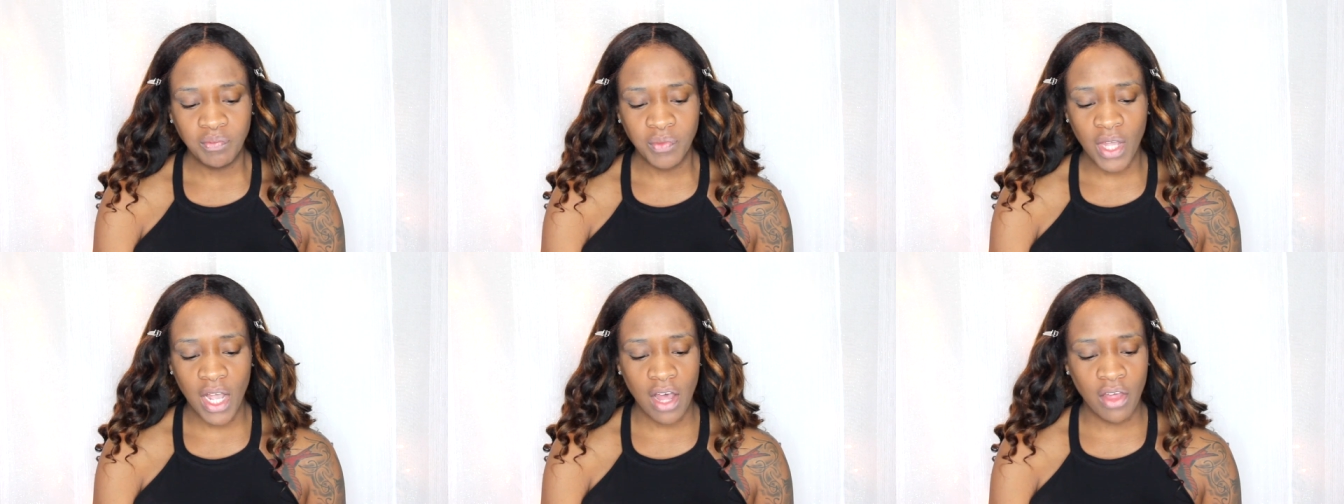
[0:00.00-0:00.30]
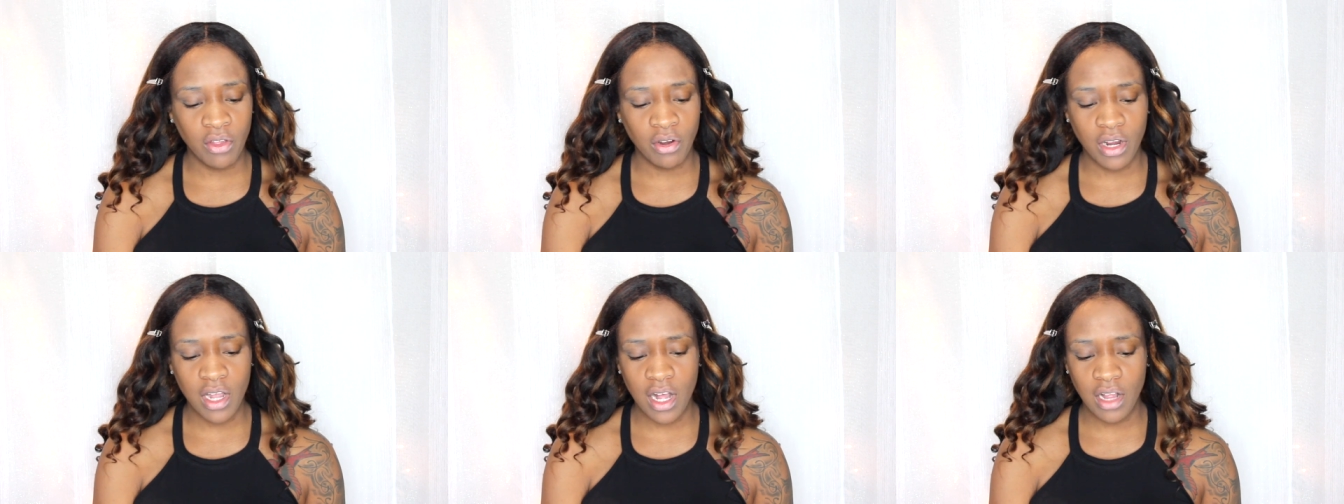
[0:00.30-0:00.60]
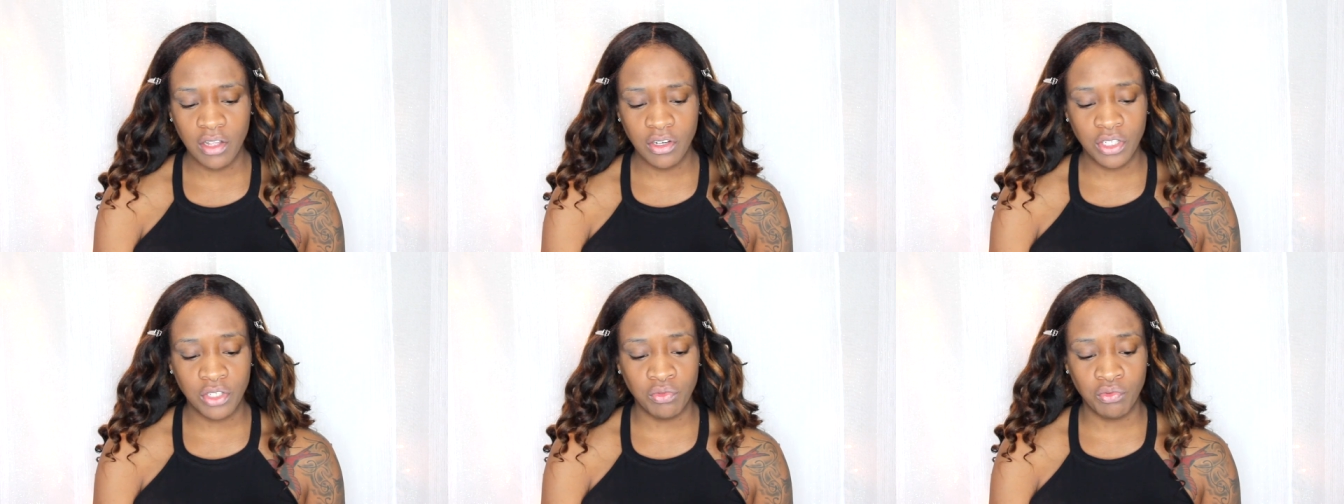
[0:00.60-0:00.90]
the other
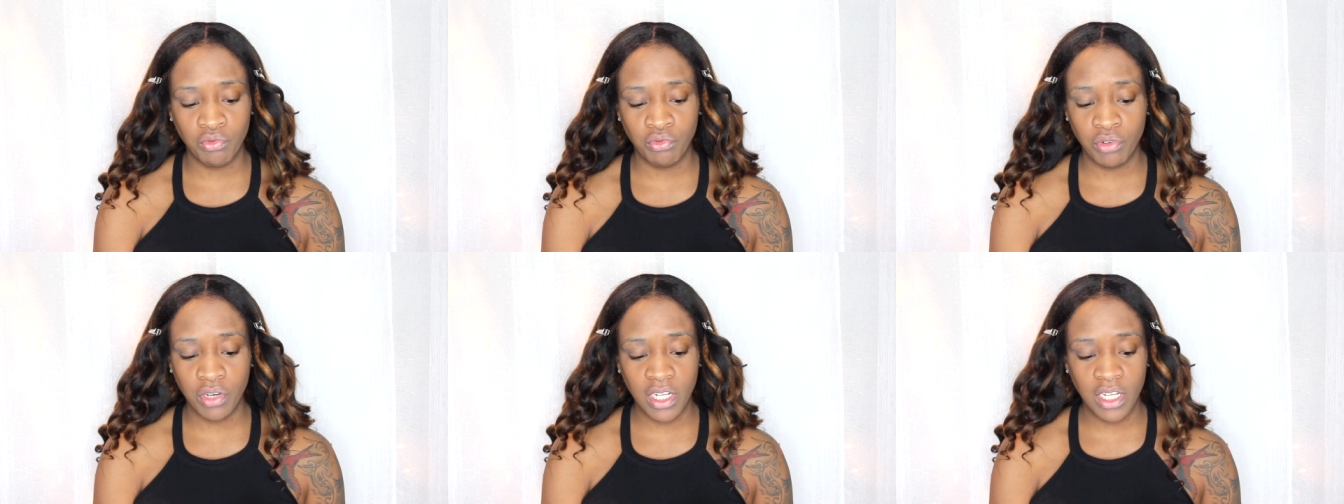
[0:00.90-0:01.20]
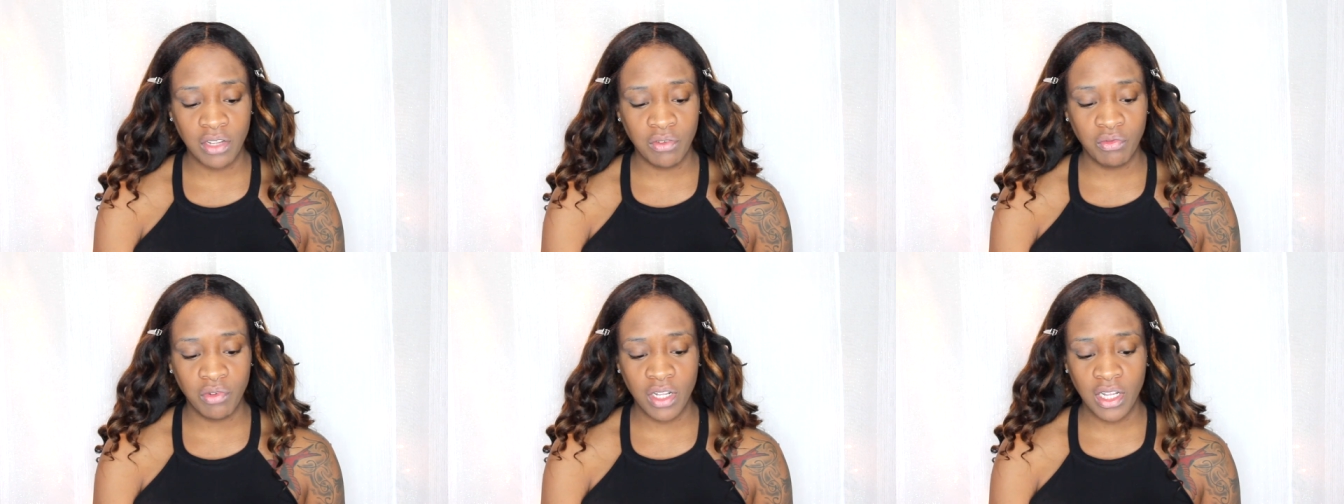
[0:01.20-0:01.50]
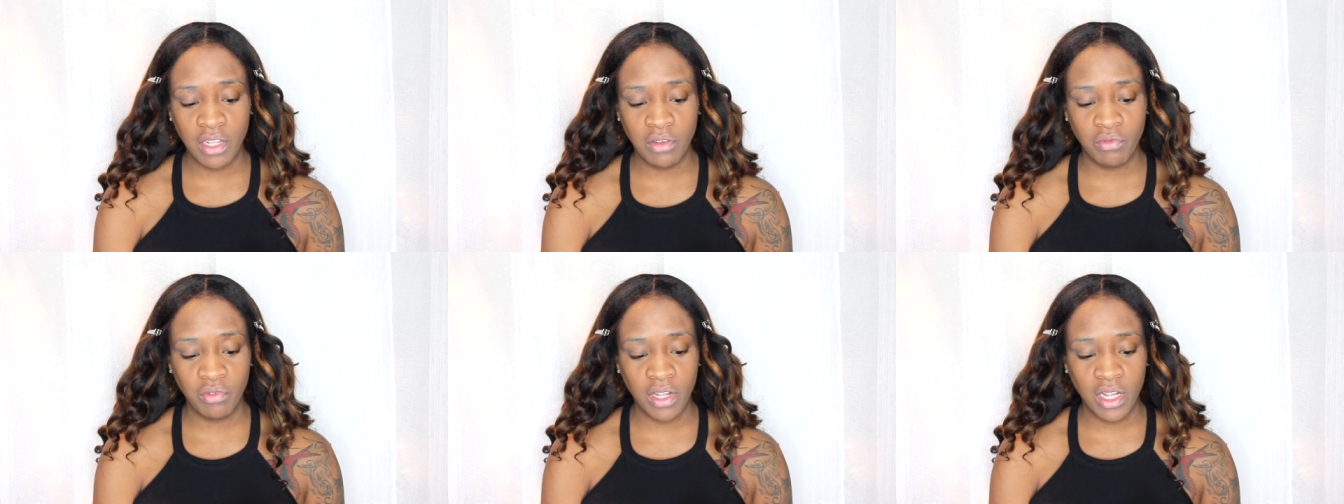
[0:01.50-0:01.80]
colors really,
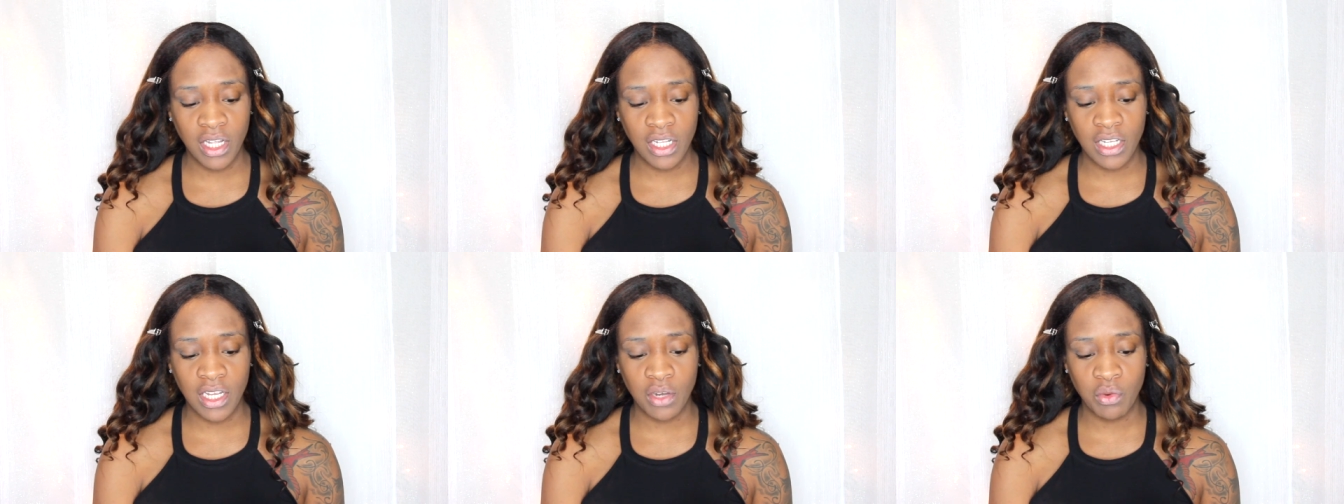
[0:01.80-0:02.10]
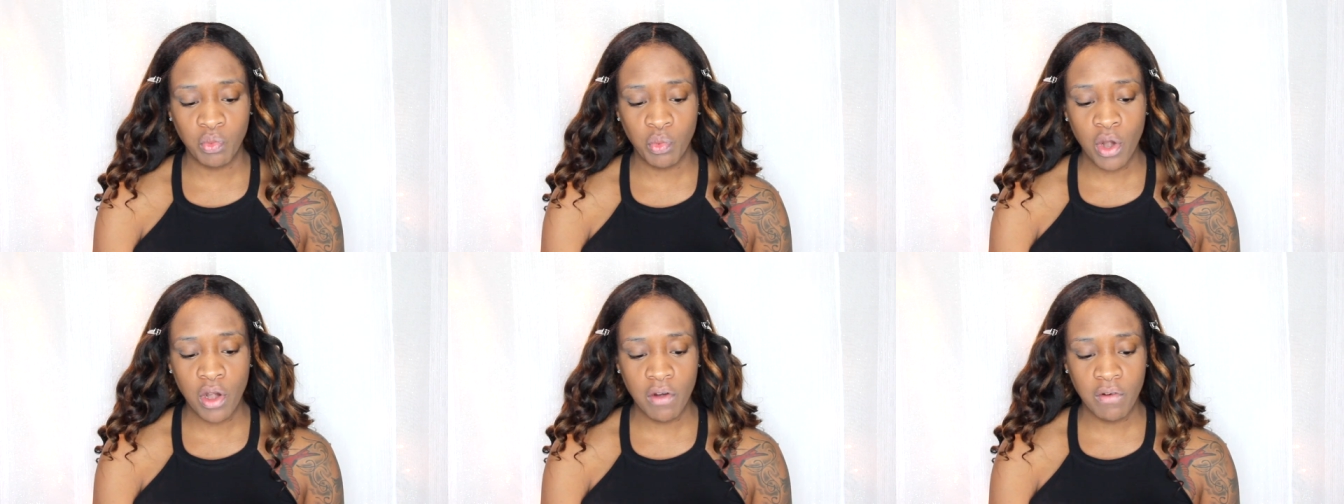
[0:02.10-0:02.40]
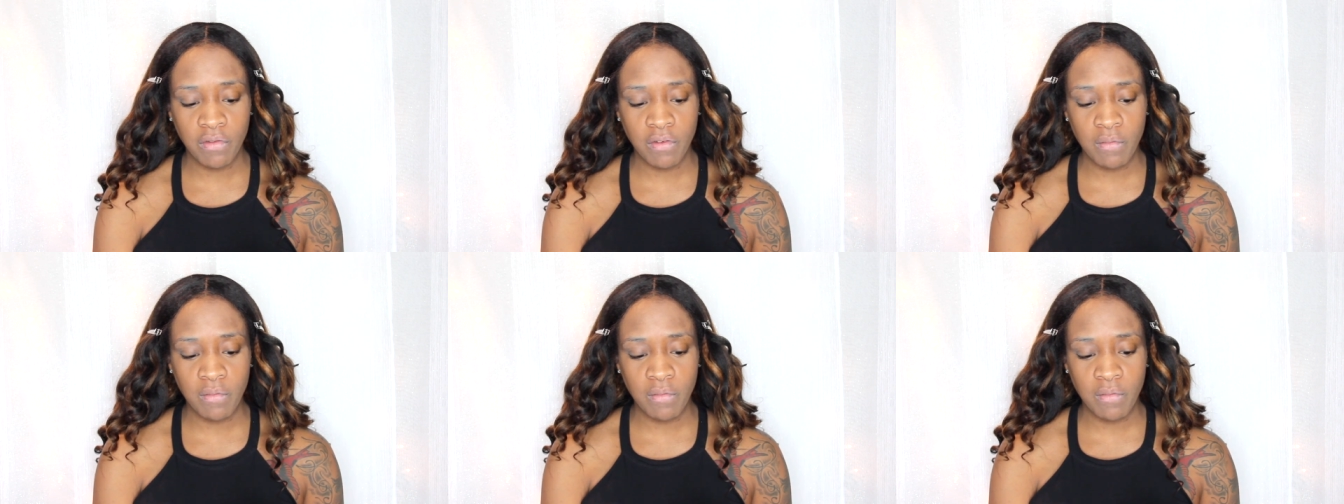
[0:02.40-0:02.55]
really, really didn't work